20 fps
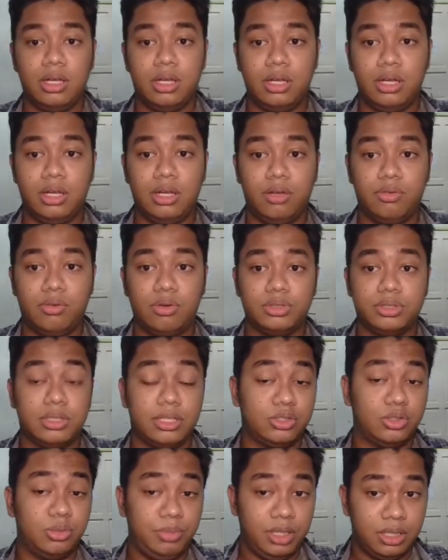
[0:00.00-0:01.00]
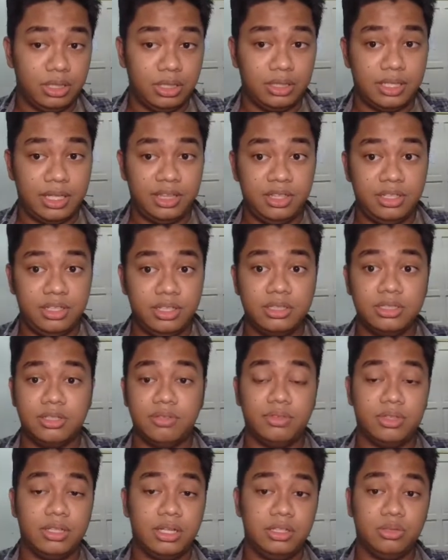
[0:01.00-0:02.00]
Of course, it has to be 10 digits.
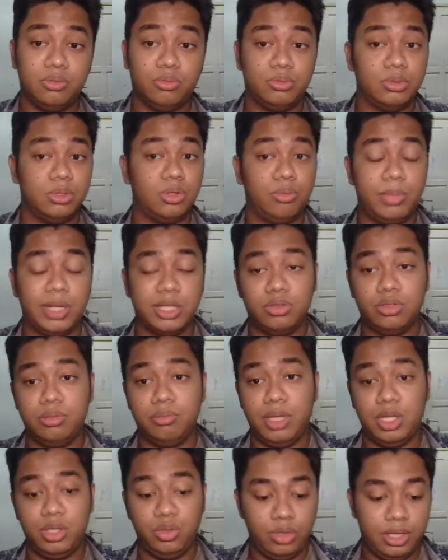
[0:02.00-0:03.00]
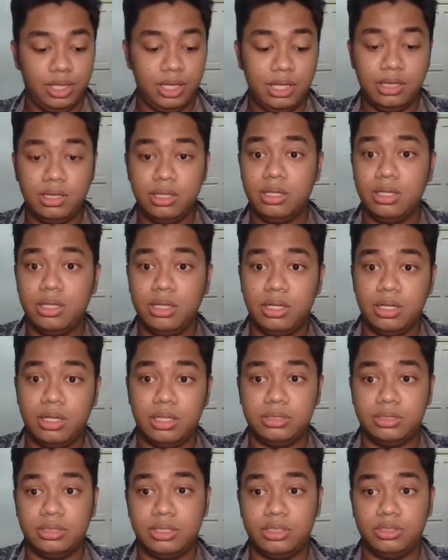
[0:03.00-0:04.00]
If not, it will go back to the menu again
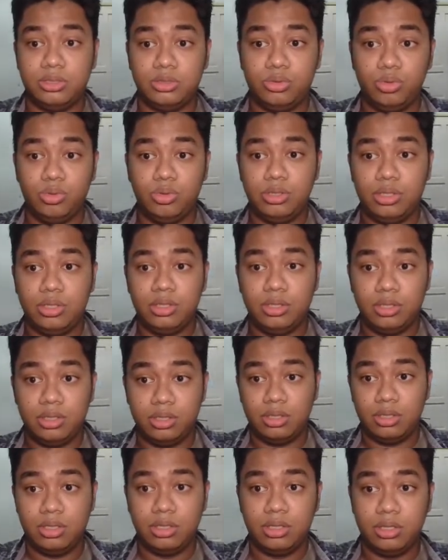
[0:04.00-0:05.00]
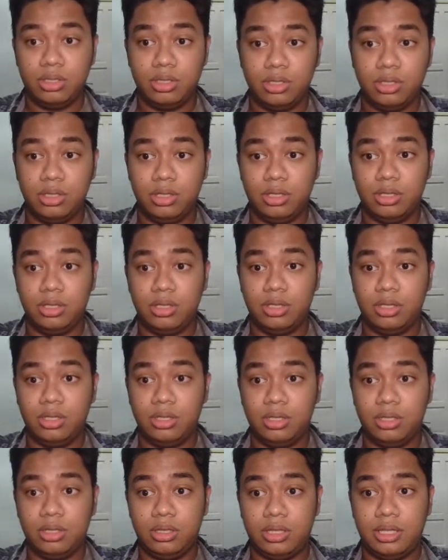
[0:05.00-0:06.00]
and say student
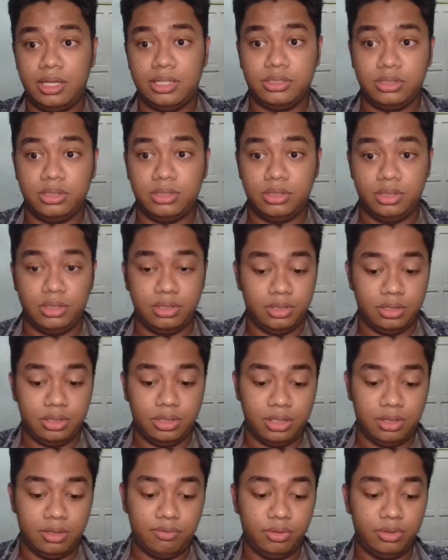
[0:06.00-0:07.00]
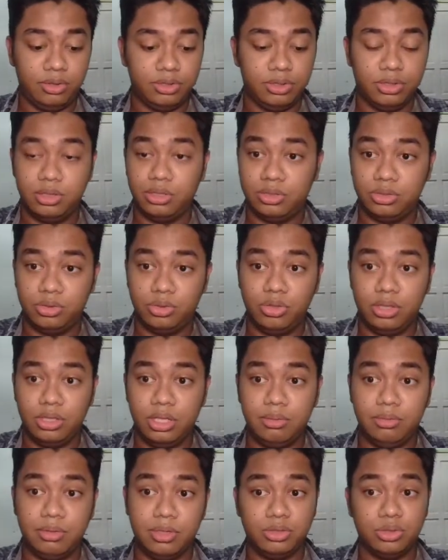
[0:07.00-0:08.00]
tester. For the student
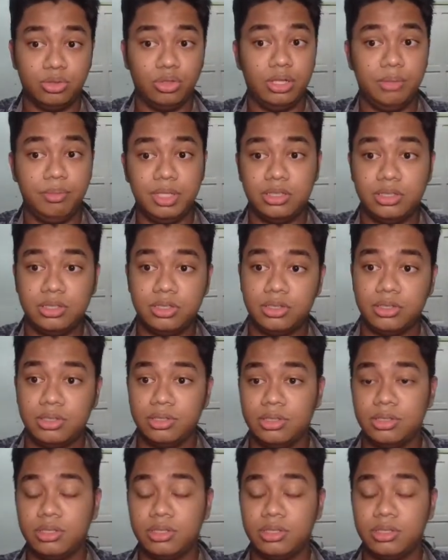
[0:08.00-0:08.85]
name, there is no limits.